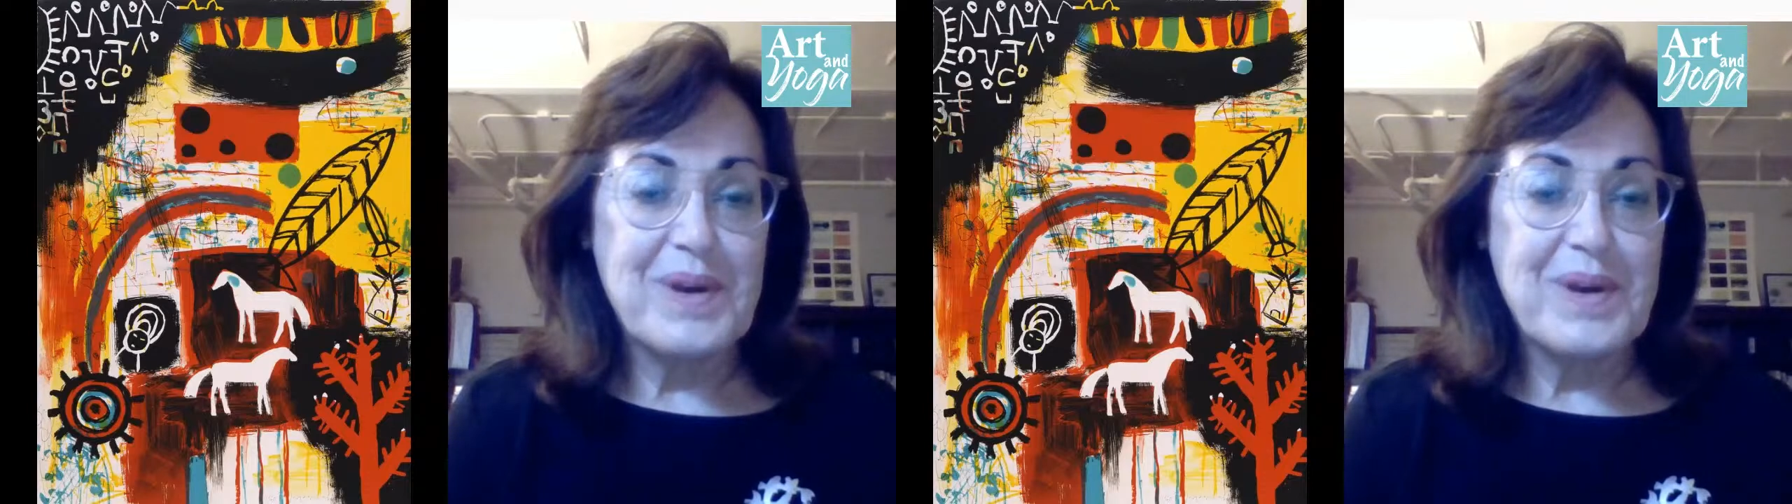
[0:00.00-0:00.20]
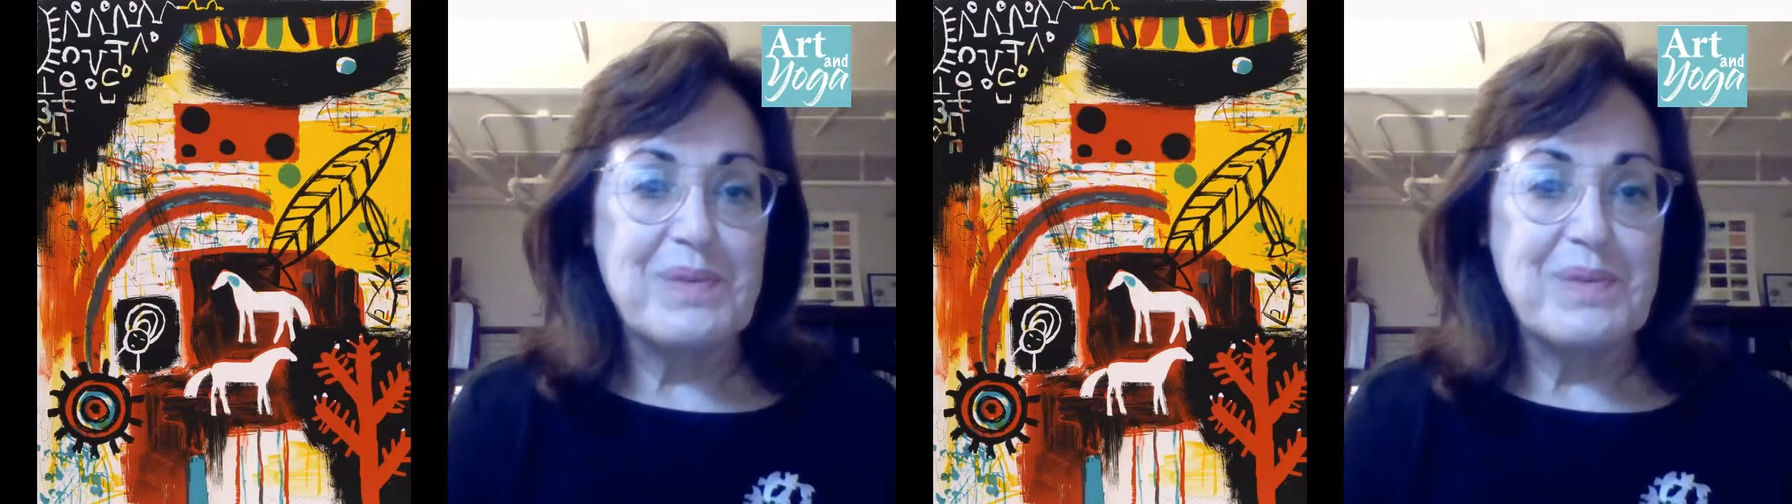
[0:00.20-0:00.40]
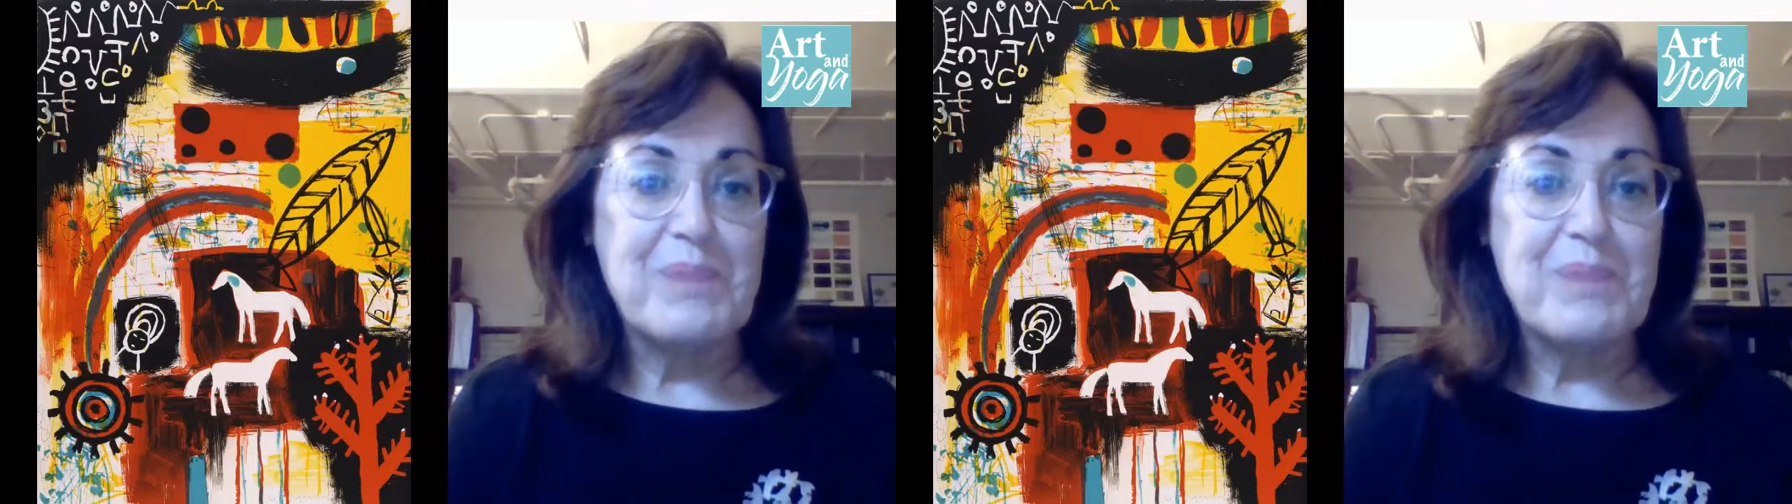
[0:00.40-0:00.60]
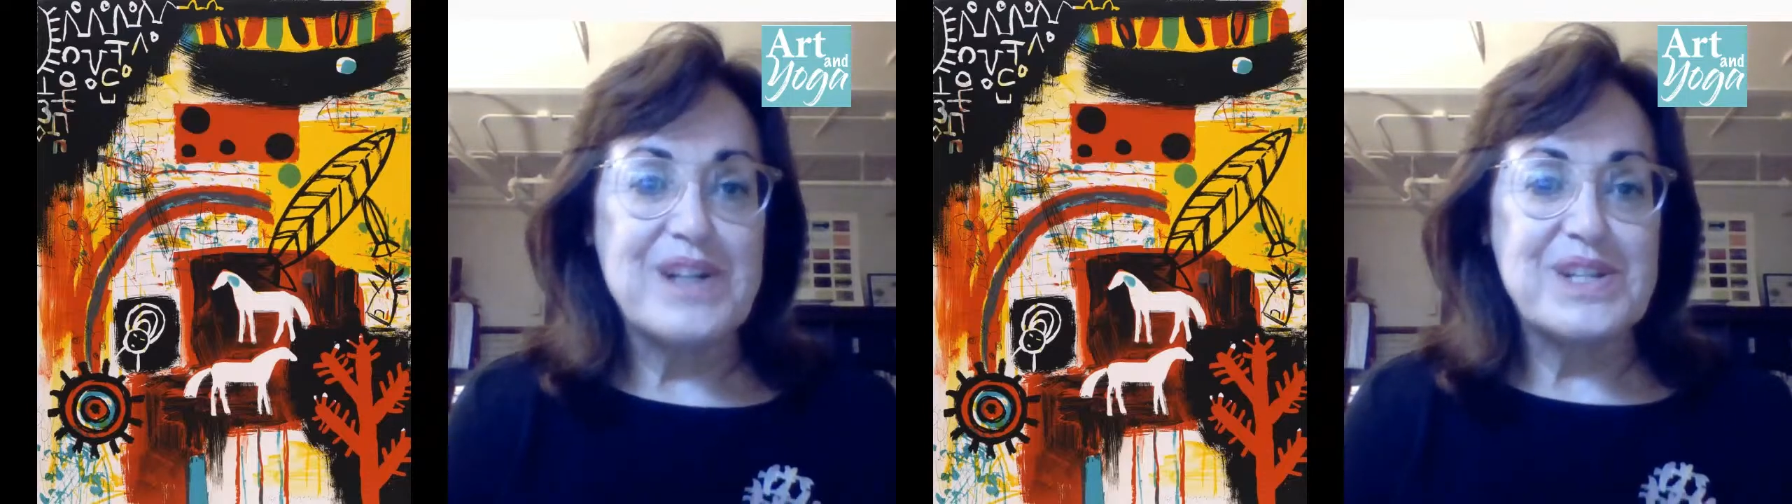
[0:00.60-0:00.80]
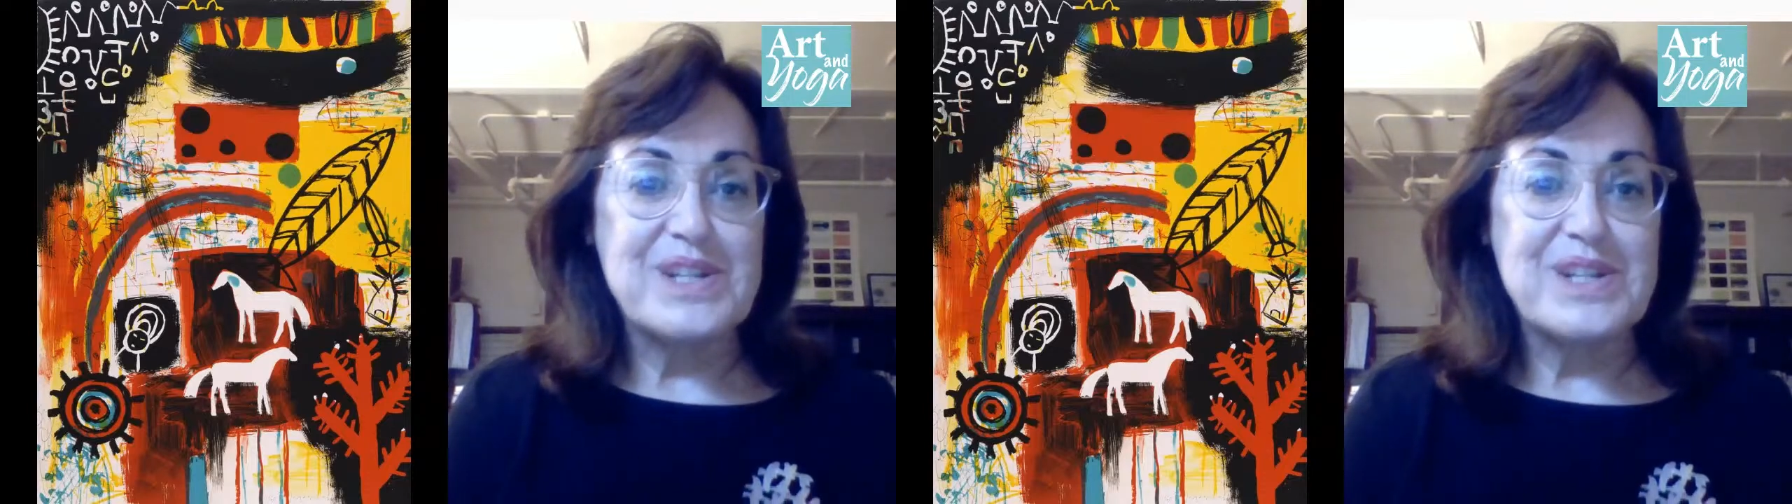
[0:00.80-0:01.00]
brought to
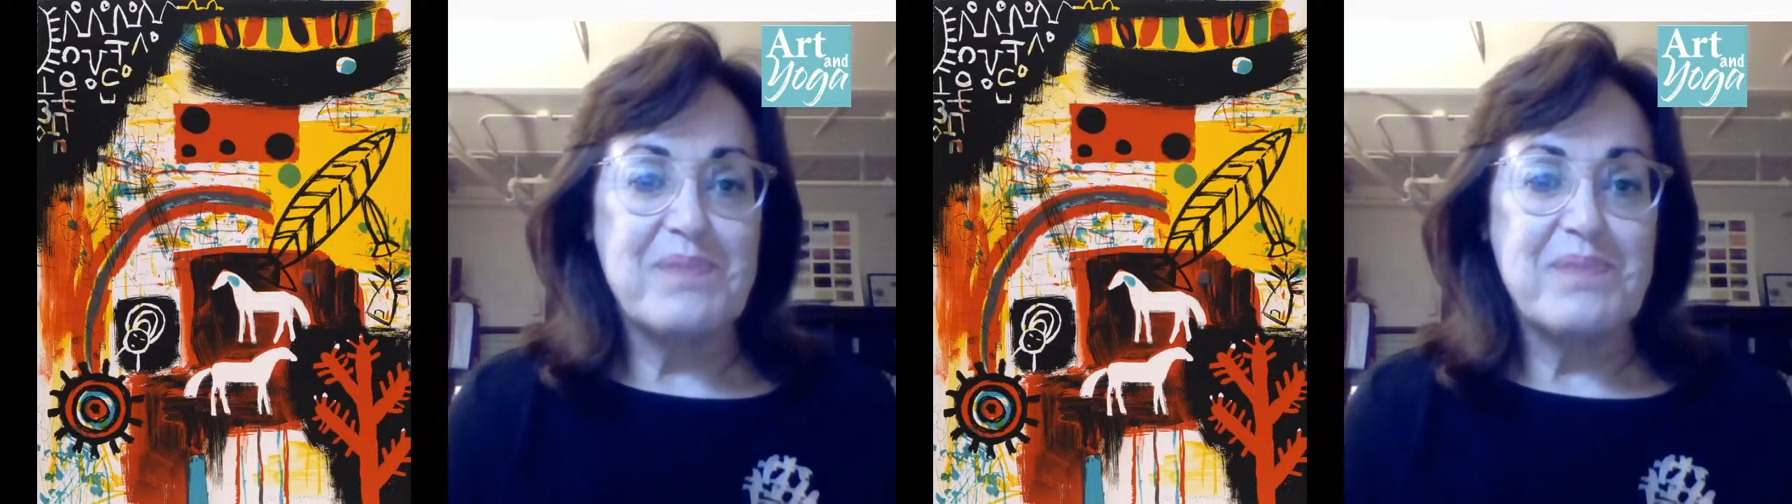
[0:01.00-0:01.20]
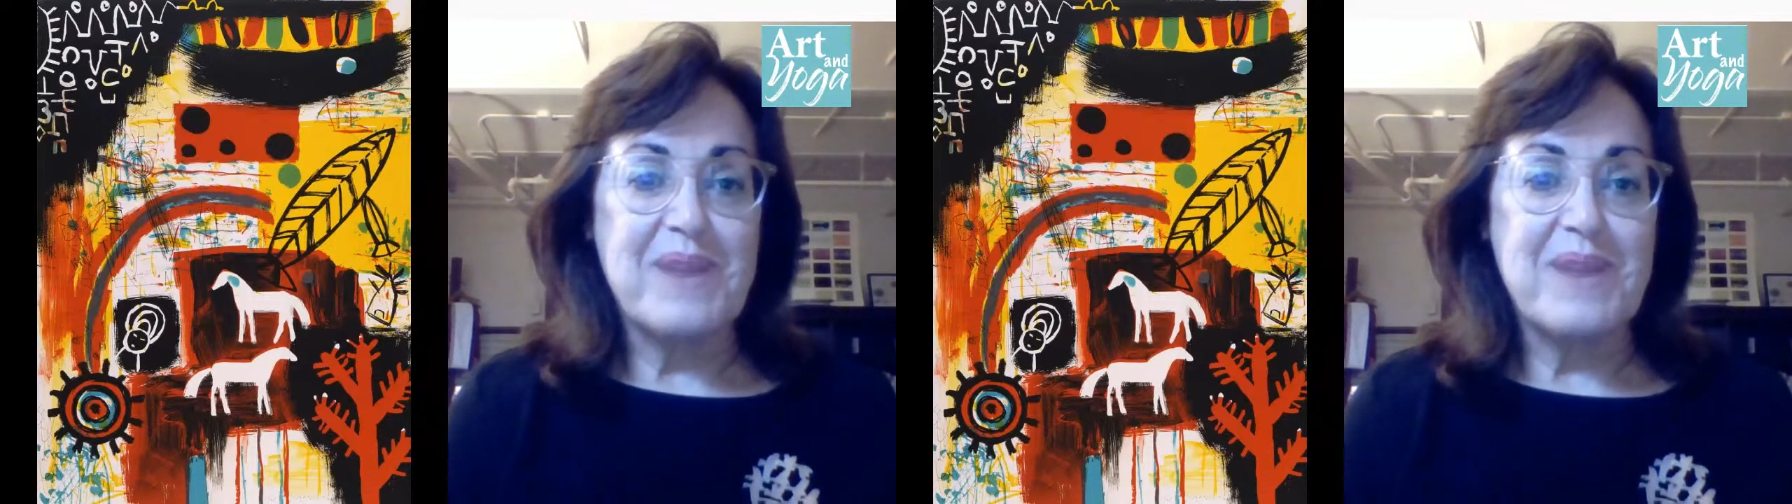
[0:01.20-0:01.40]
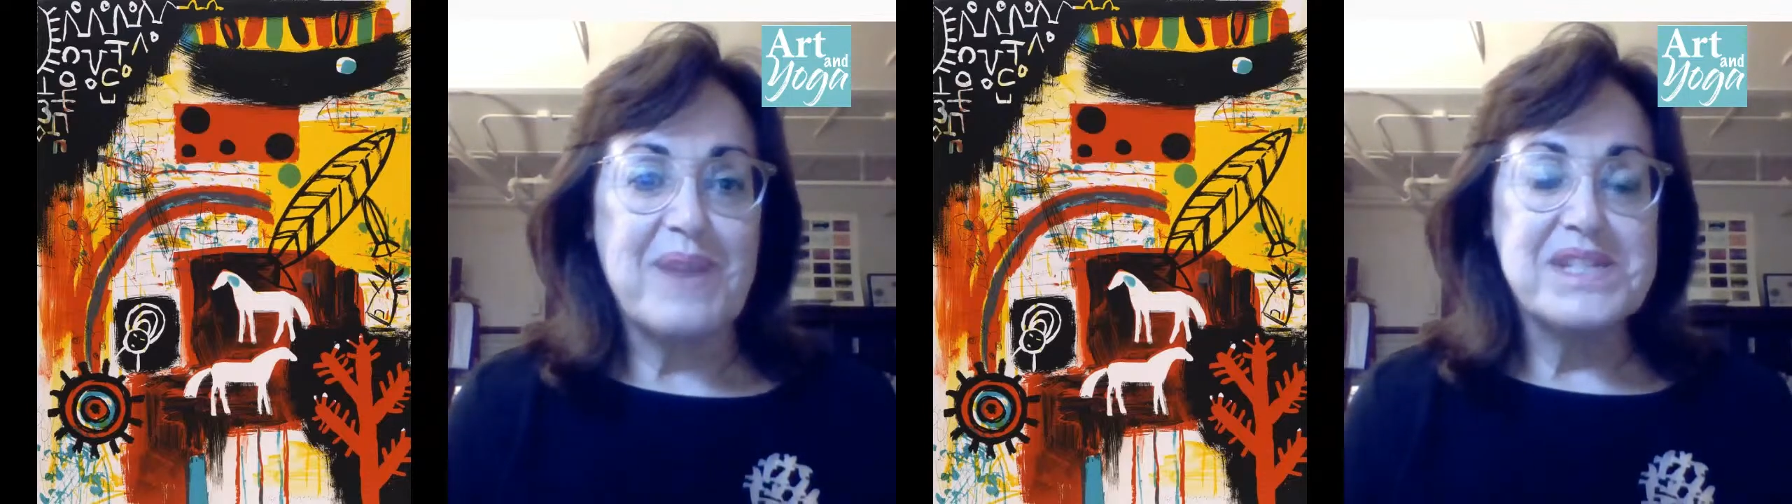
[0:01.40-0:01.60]
you by Munson